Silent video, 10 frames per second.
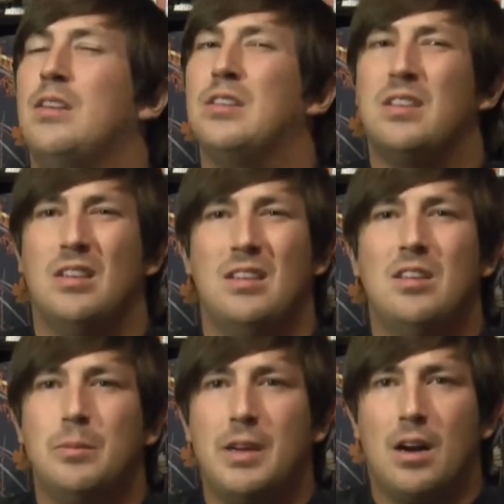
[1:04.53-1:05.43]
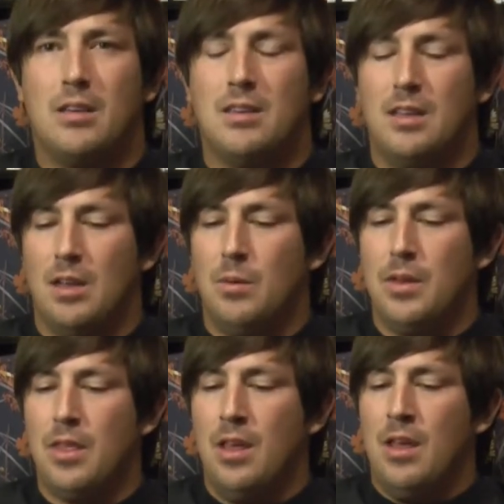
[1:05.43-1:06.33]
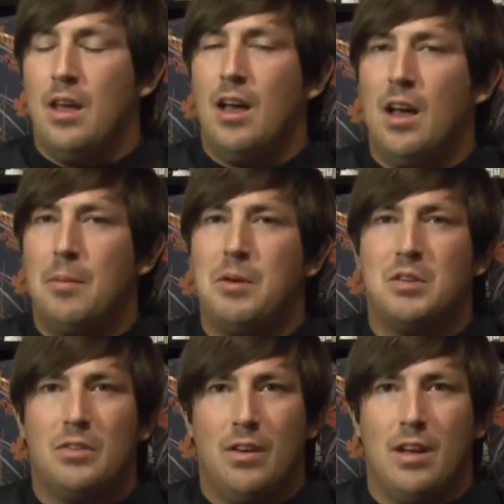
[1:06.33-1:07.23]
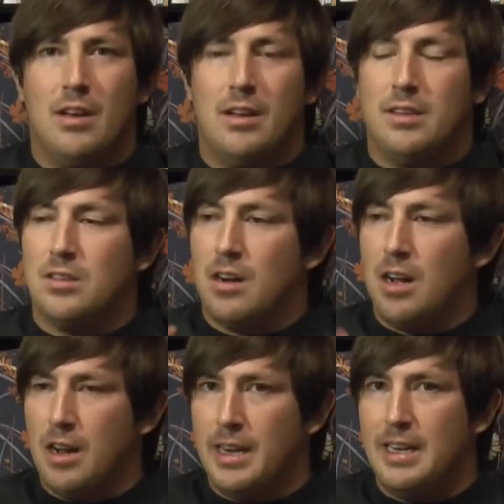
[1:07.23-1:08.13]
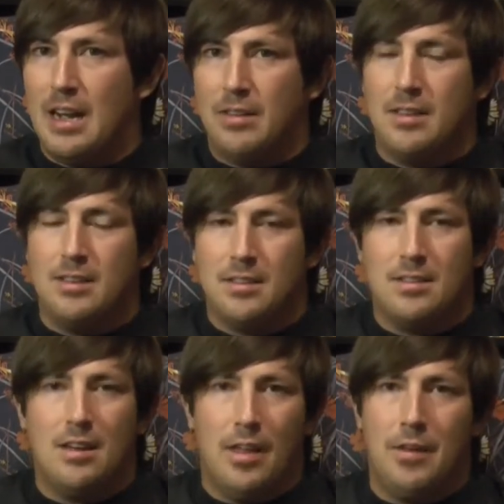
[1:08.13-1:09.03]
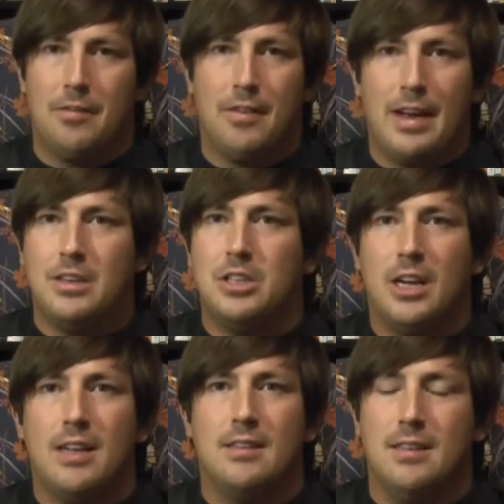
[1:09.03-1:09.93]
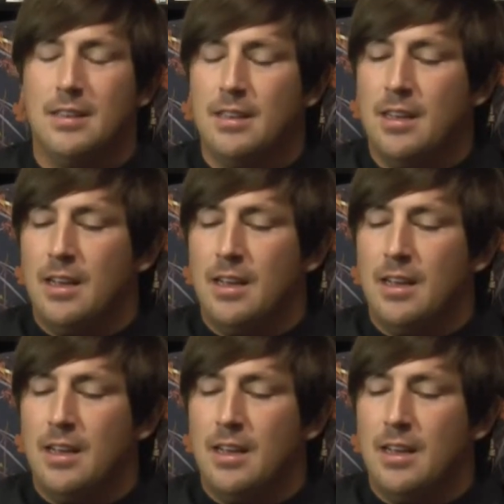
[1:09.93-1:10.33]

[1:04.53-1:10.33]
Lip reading: They're still a little bit hard to deal with, but it was fun. I started hunting down these other fighter jets and